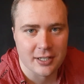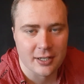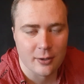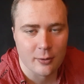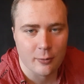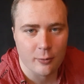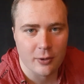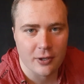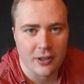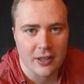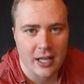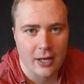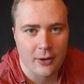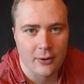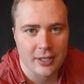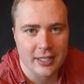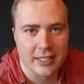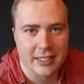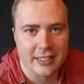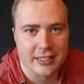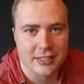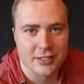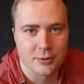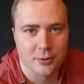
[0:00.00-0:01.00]
without
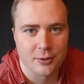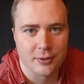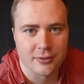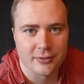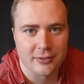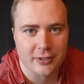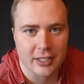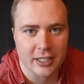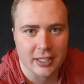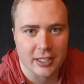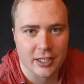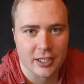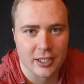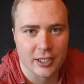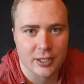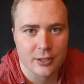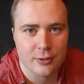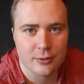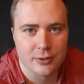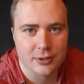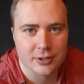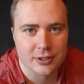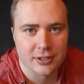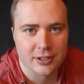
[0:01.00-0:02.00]
any sort of
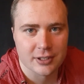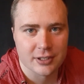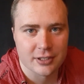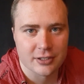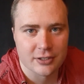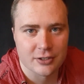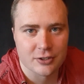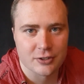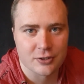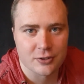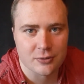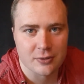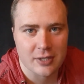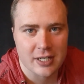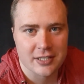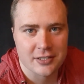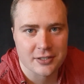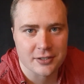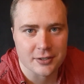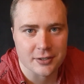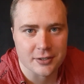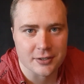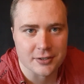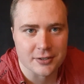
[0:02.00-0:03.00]
acute
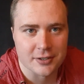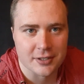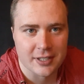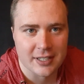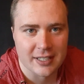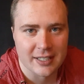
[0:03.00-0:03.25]
stressors,